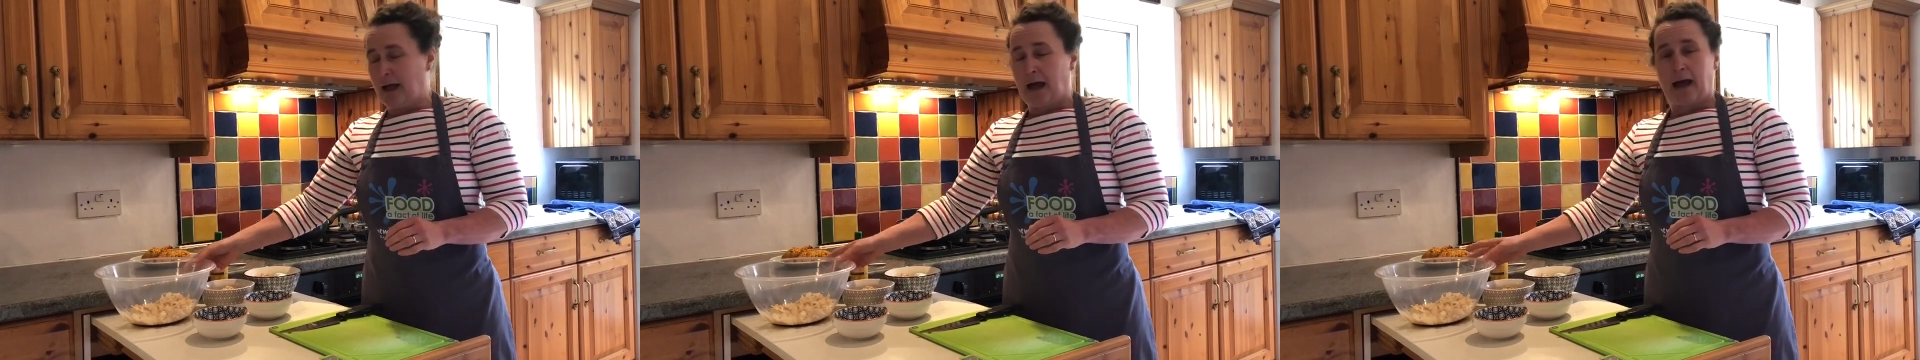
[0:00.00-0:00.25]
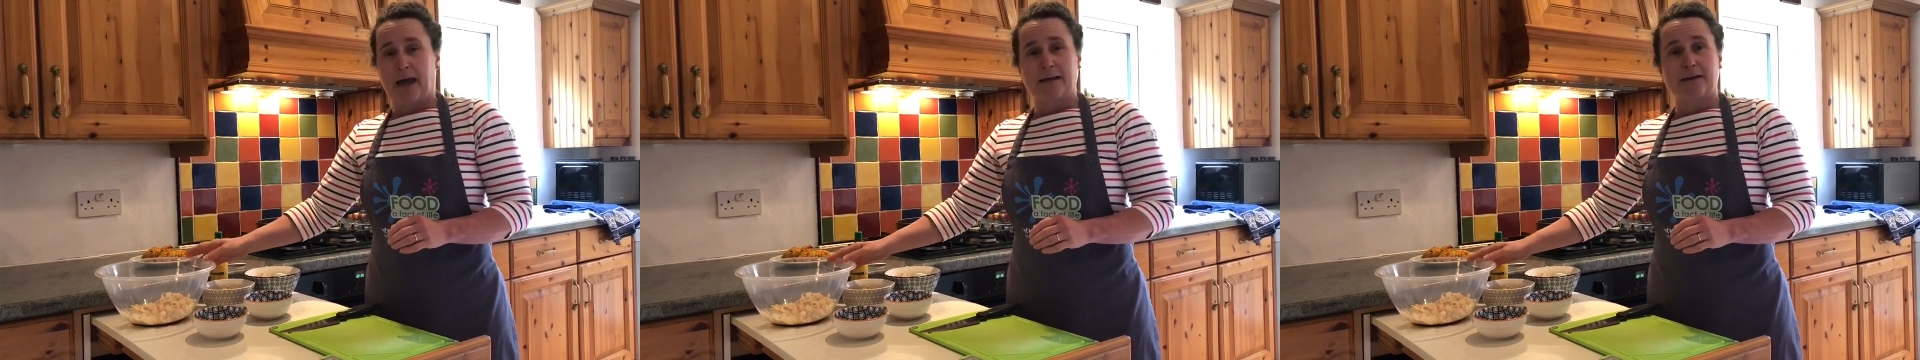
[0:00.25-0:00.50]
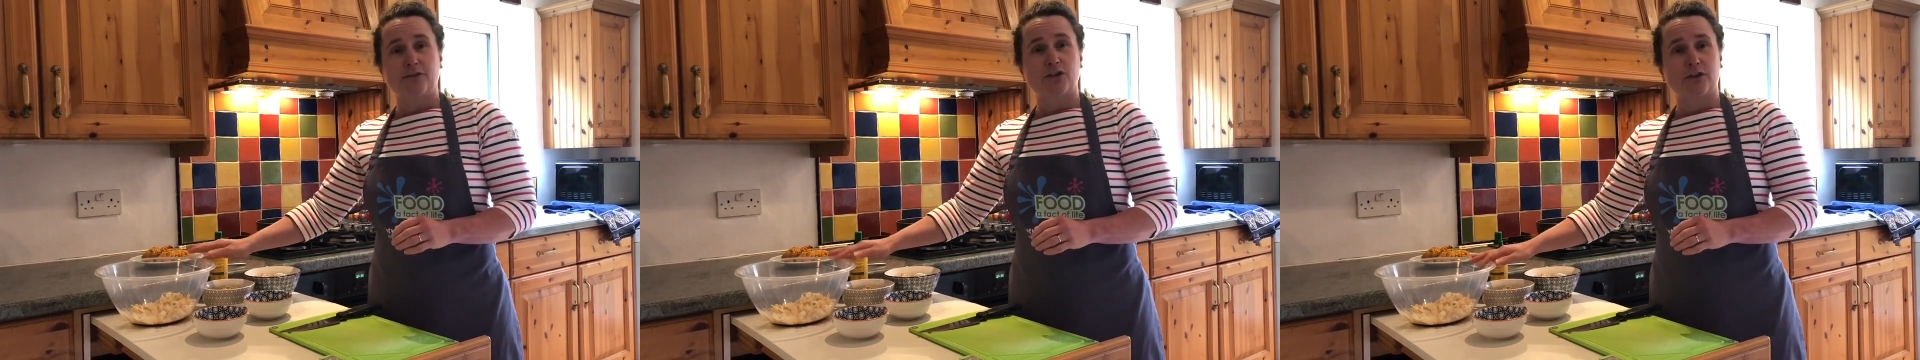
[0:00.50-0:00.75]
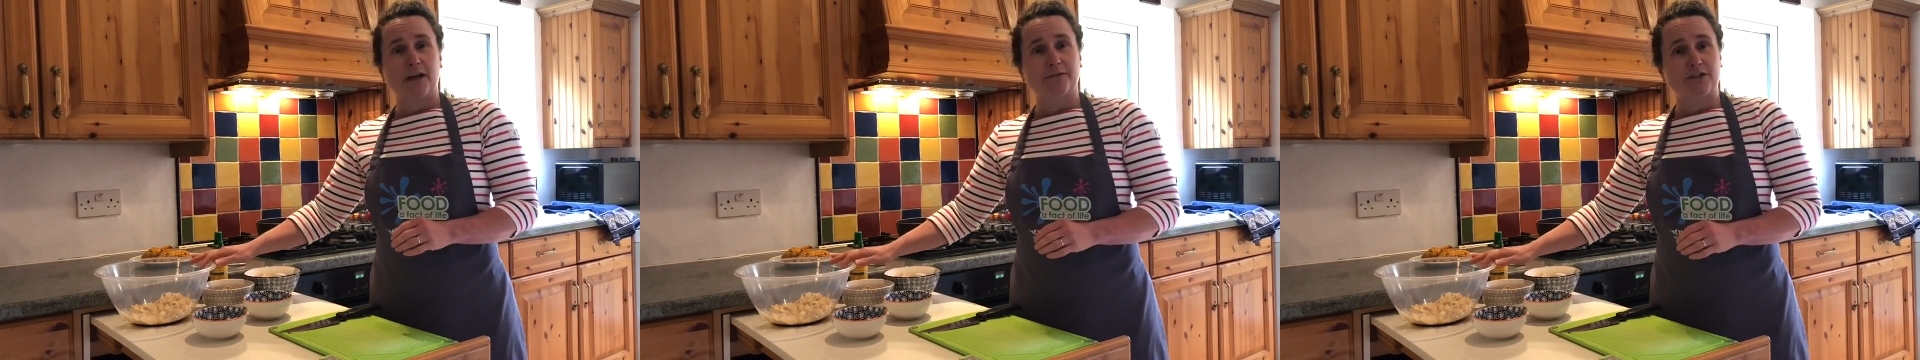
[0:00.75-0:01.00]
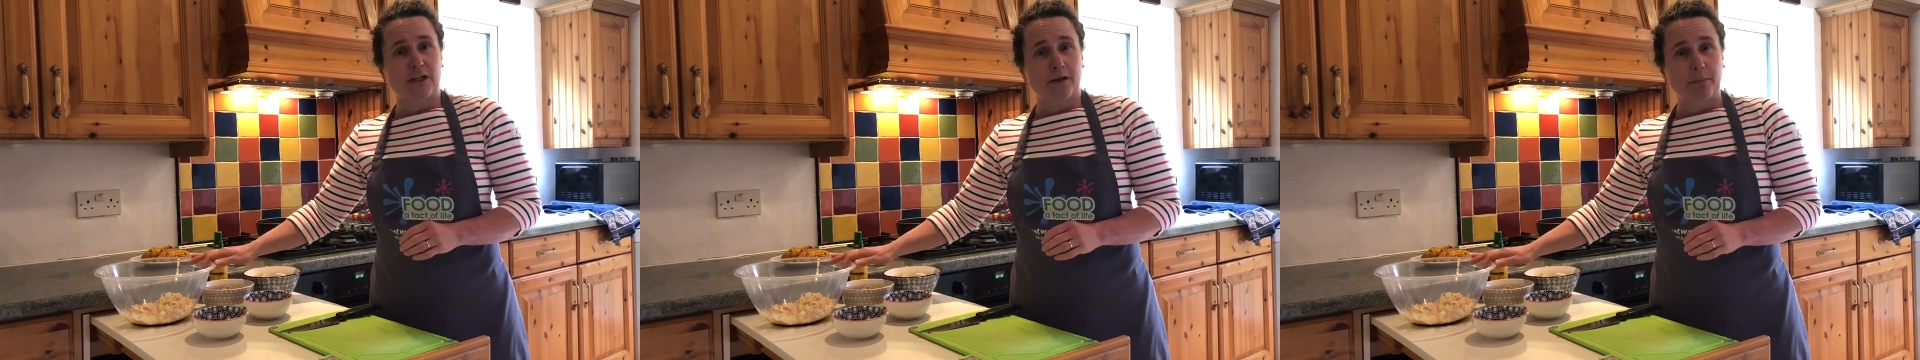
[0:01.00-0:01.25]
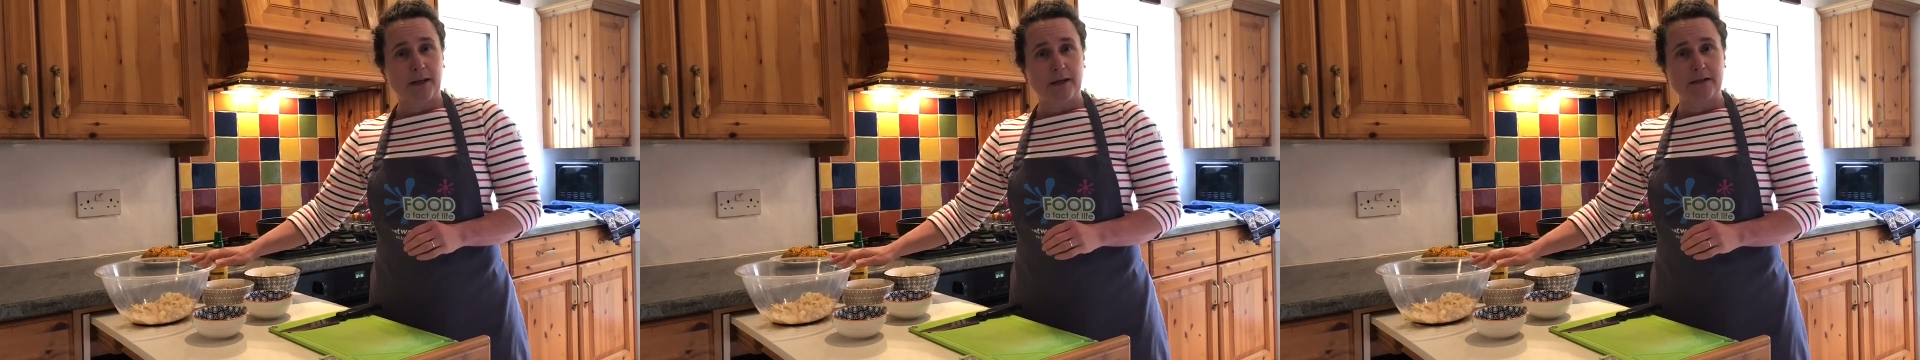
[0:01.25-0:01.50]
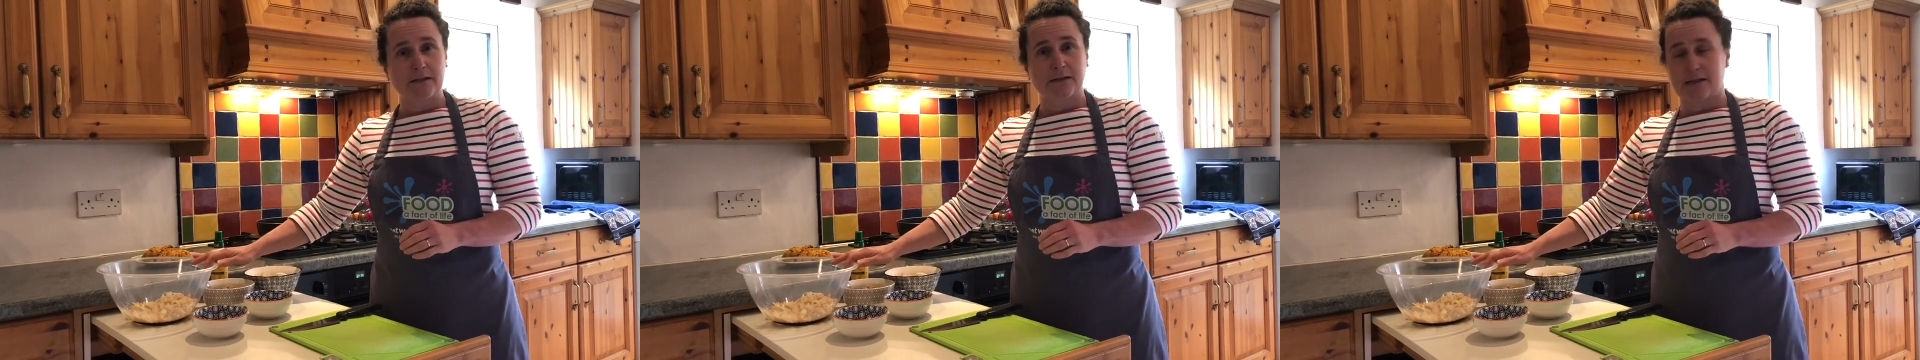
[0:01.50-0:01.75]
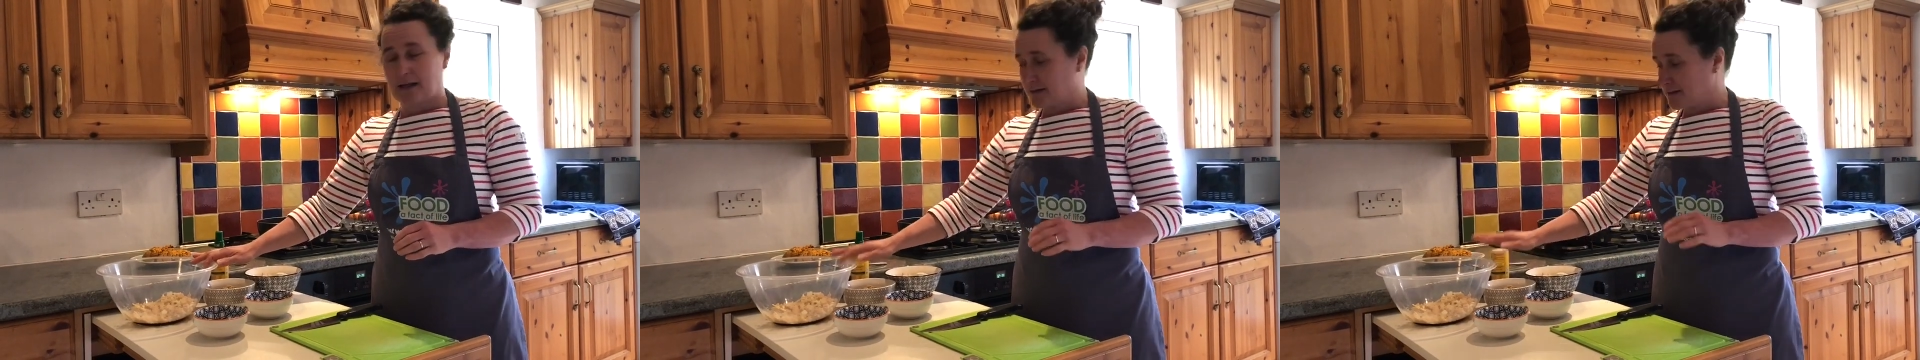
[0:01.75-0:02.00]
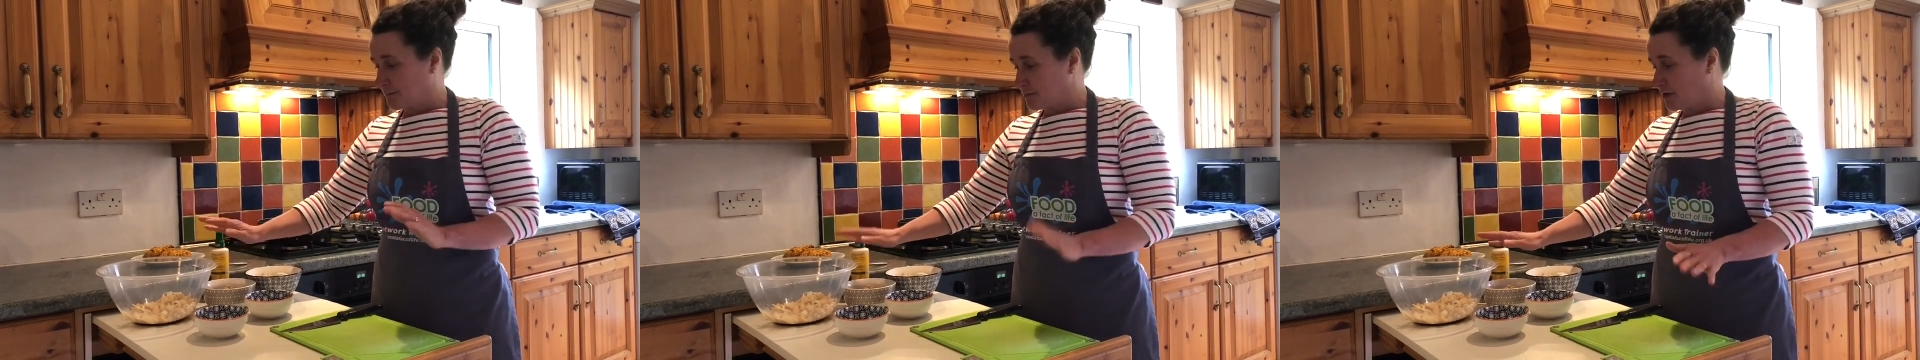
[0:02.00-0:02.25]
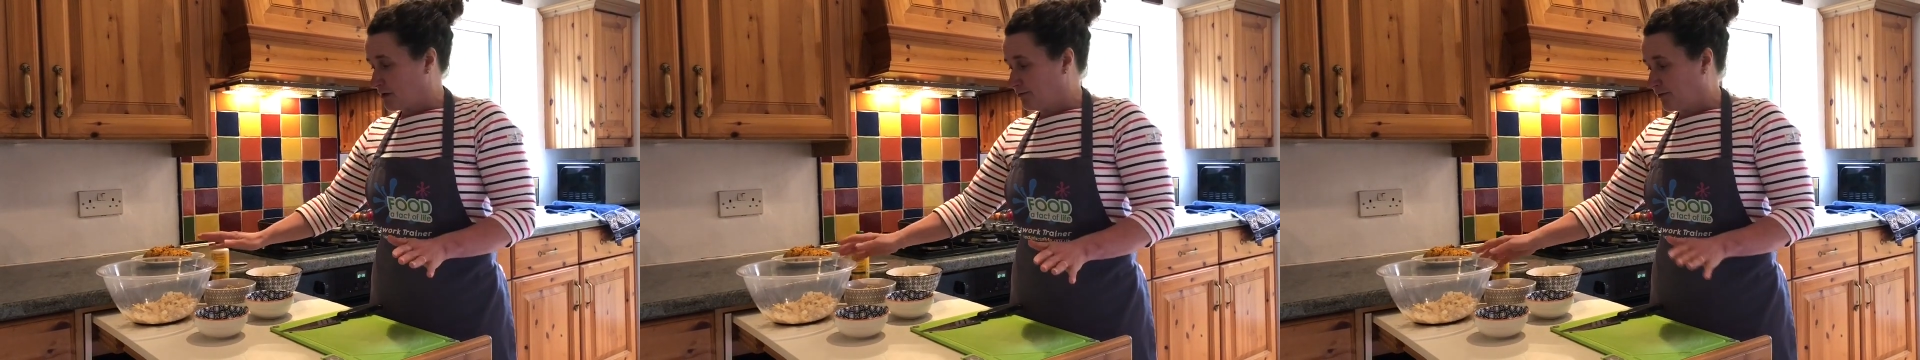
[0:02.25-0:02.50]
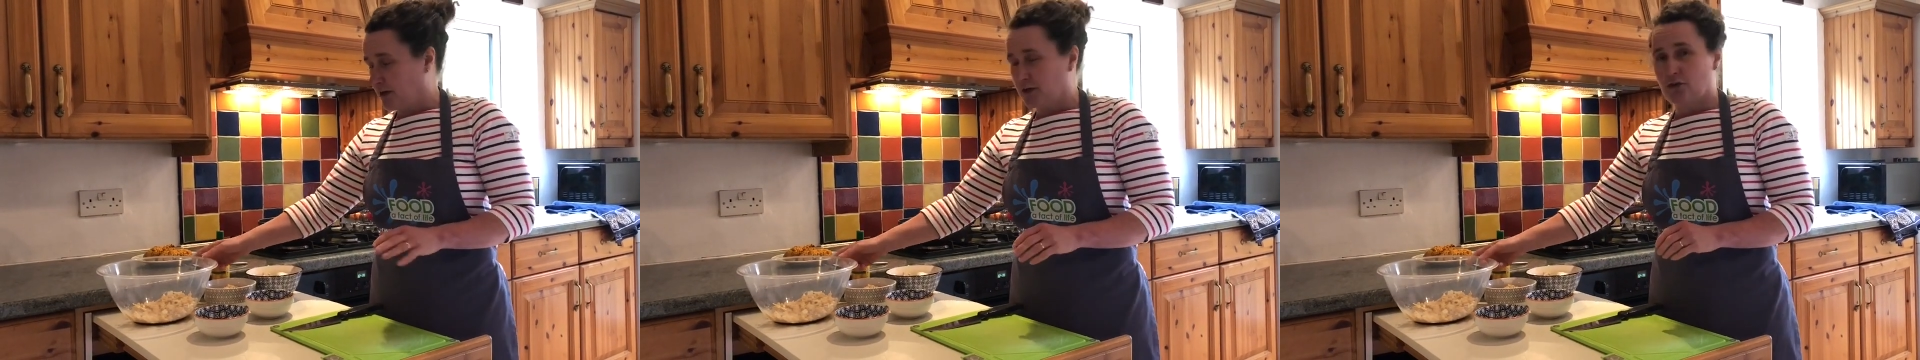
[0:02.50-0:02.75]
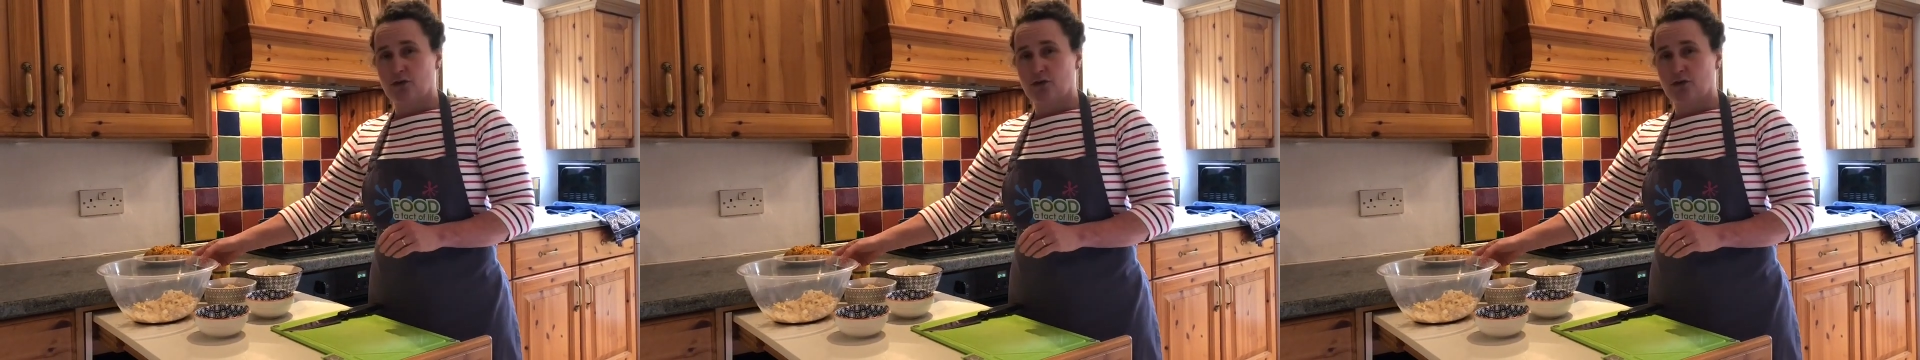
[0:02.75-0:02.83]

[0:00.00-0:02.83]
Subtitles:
And if you don't have chickpeas, that's absolutely fine.